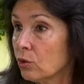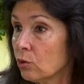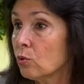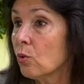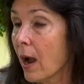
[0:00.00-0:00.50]

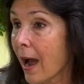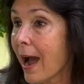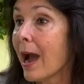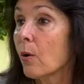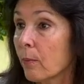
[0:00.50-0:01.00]
to
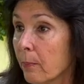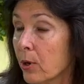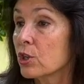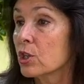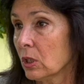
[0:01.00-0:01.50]
our
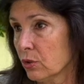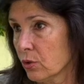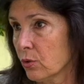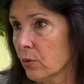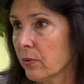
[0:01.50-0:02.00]
personal
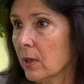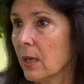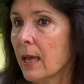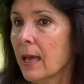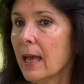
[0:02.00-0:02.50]

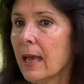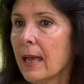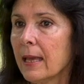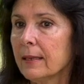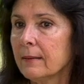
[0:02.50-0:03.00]
truth.
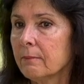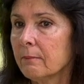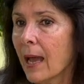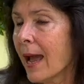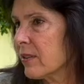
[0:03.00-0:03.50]
And
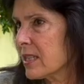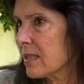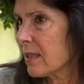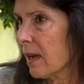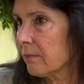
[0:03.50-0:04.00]
how this
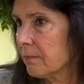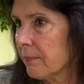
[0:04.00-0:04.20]
is done?